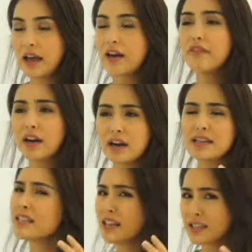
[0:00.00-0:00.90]
I have
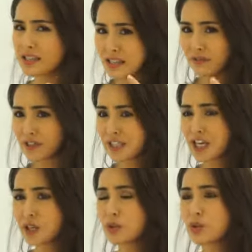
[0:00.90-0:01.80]
very sensitive
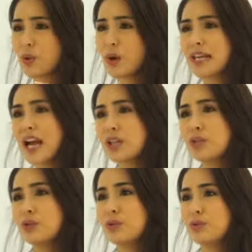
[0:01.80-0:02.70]
skin, so I can't
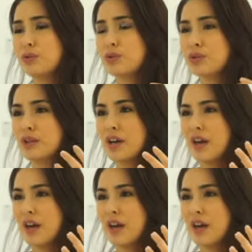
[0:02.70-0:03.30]
use